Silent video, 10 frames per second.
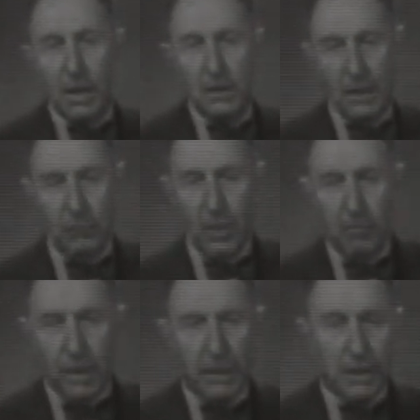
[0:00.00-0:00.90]
There were
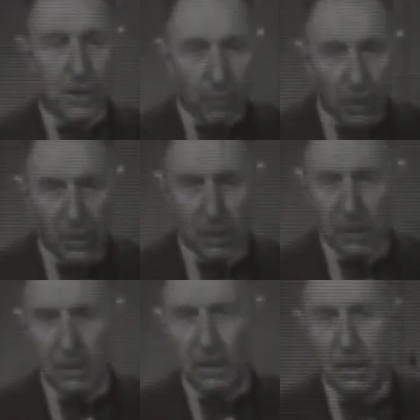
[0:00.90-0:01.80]
many smaller,
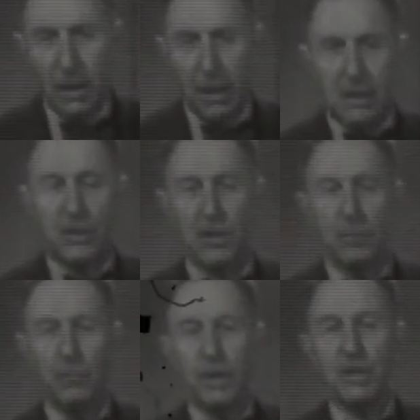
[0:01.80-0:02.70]
and some
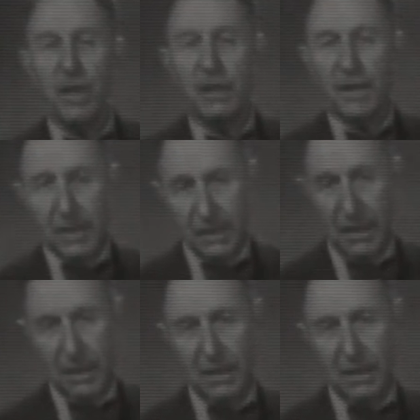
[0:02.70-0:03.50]
were gigantic,